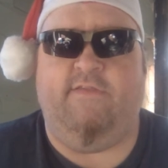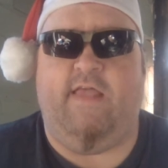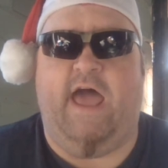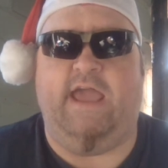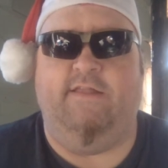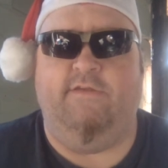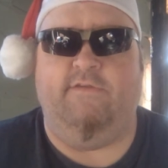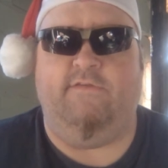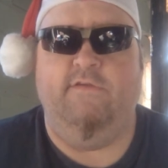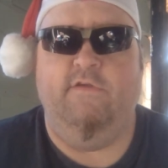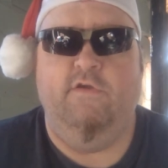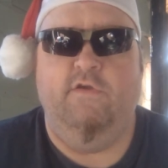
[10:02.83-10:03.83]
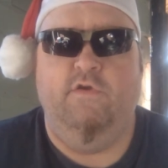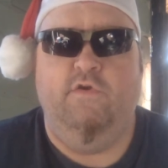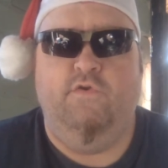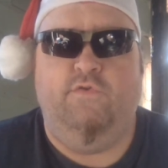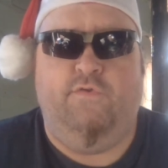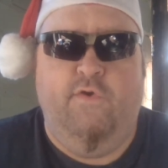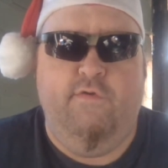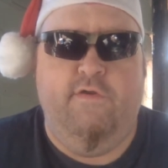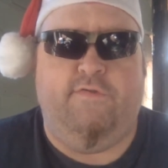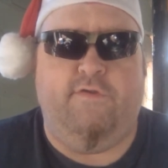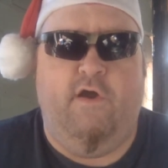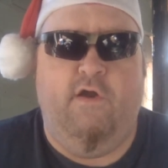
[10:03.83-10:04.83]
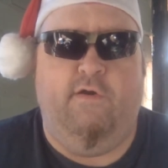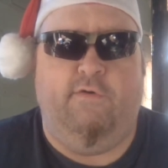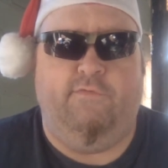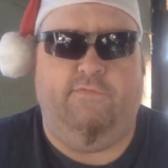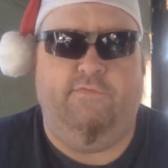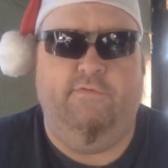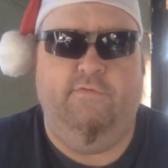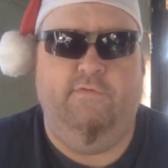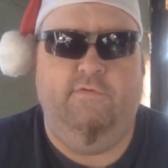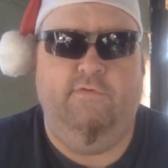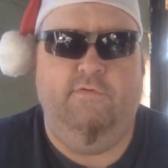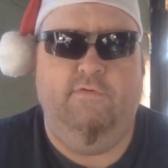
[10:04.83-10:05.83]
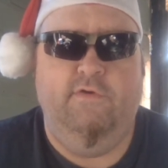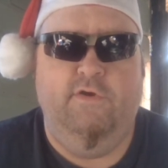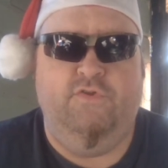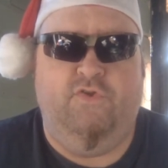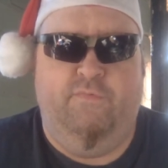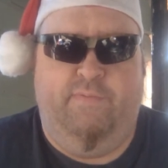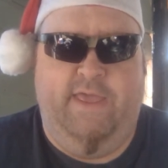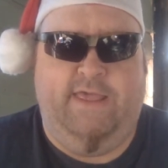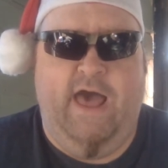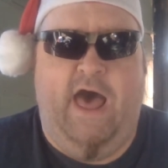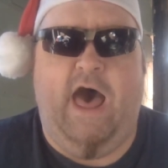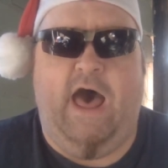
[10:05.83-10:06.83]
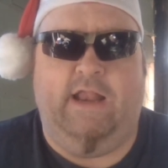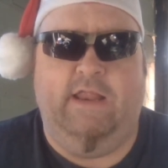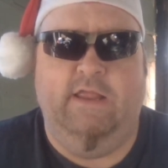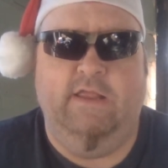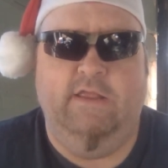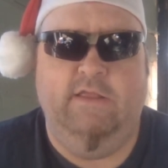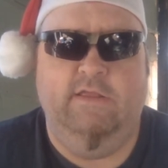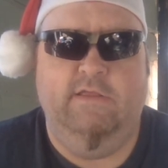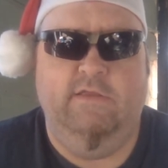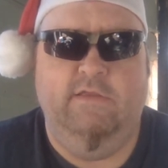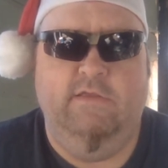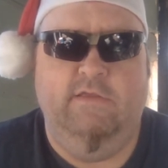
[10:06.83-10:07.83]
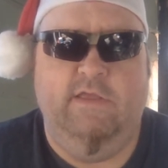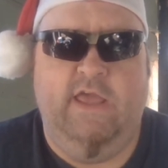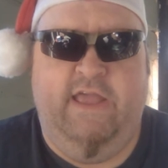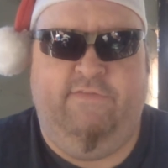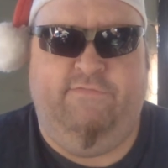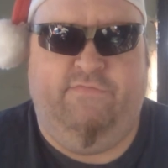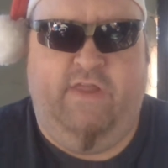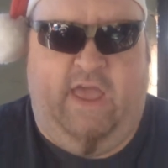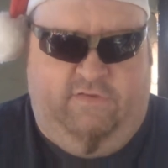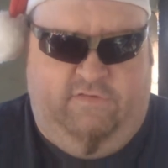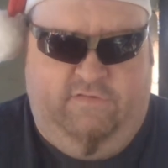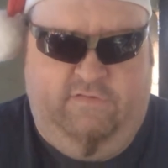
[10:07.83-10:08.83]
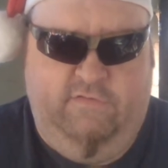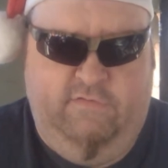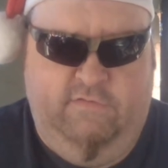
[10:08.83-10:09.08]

likeness to this earth to be God in flesh.